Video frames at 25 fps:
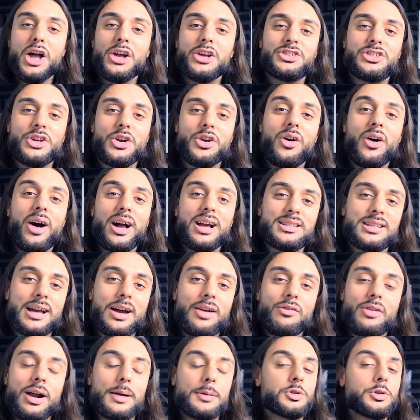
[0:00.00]
so guys that
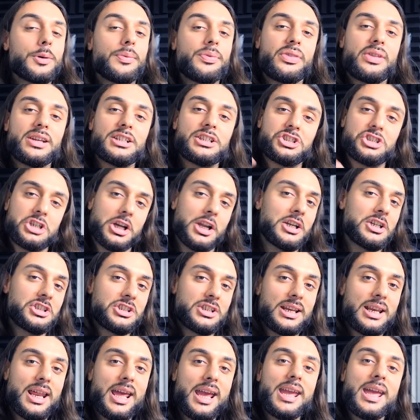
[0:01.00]
wraps up this challenge
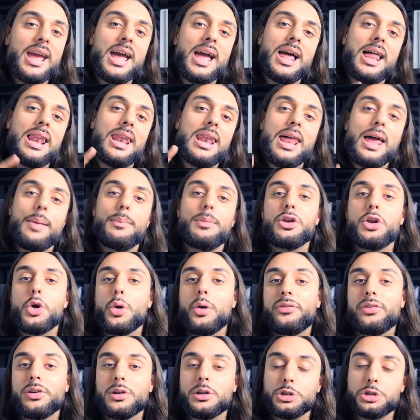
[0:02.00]
today let me know
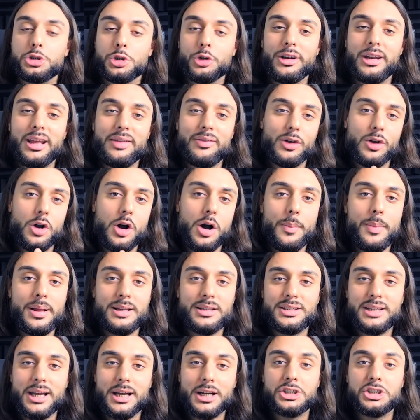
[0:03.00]
if you enjoyed it in the comment
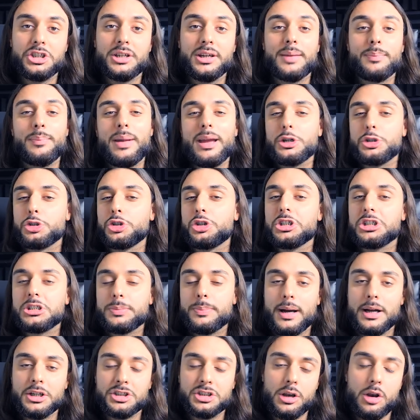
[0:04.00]
section and make sure you
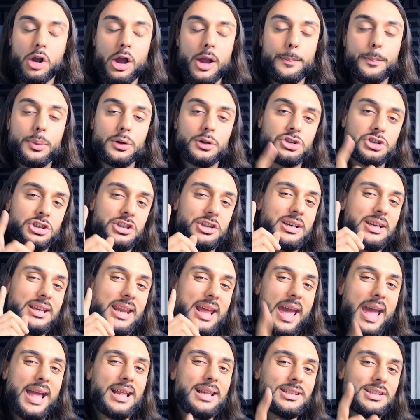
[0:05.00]
smash the the like button so you can
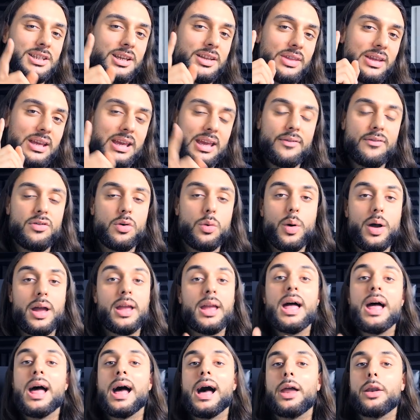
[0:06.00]
enter the
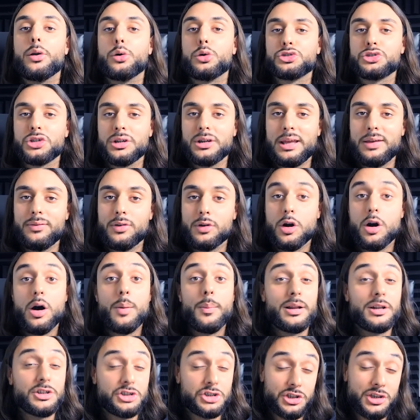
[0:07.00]
giveaway and also leave a
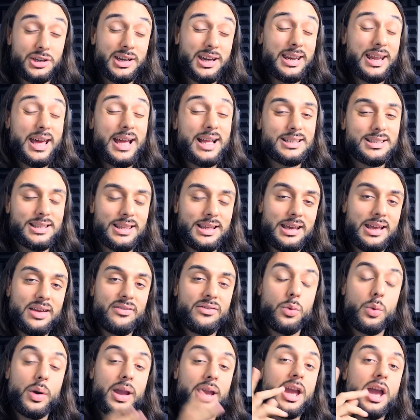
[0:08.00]
comment so you can enter the
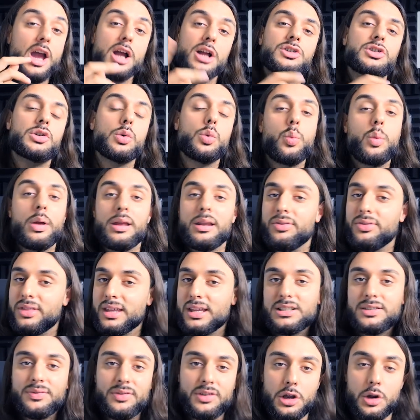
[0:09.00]
giveaway to win
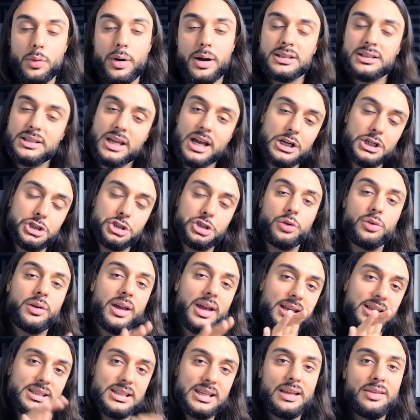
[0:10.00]
these video ads that I
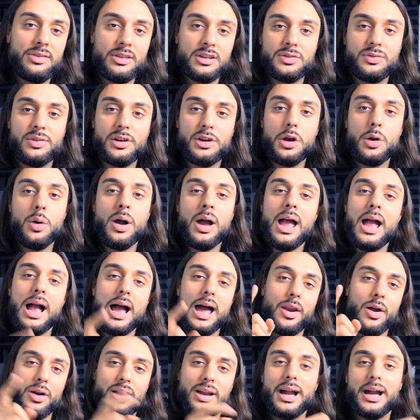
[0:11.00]
showcased in this video.
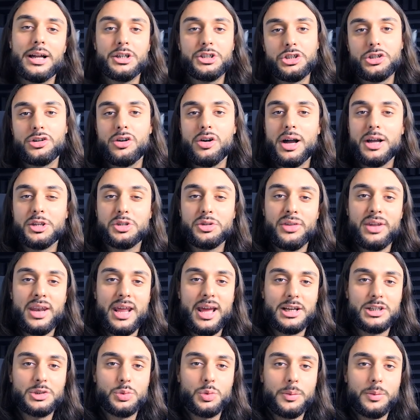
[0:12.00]
And I'll catch you guys on the next